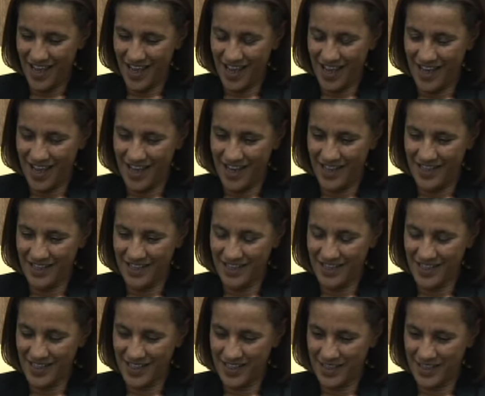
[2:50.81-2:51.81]

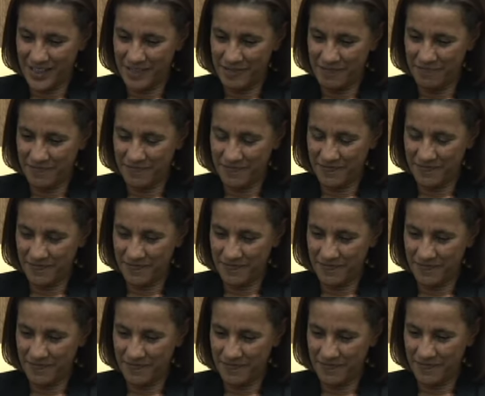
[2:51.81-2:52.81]
And
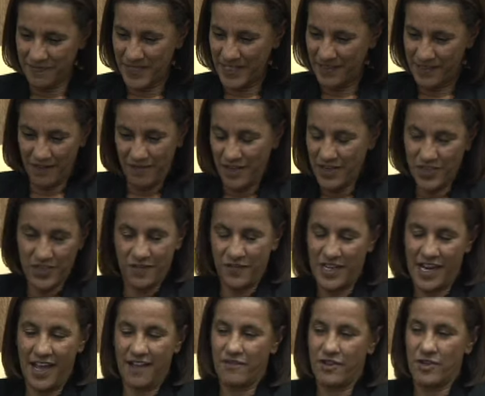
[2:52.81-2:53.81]
but the rest of
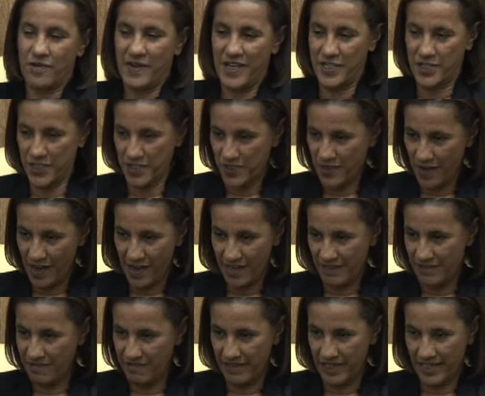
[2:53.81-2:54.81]
it I have no budget, so I had
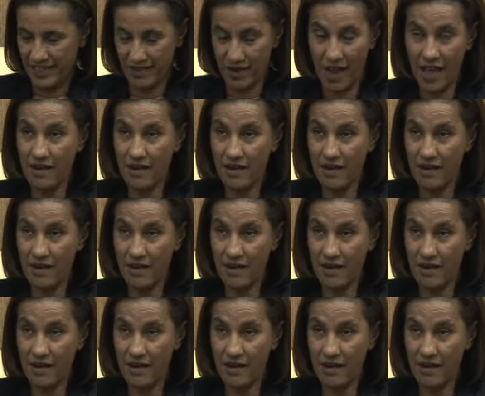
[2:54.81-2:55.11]
to really do.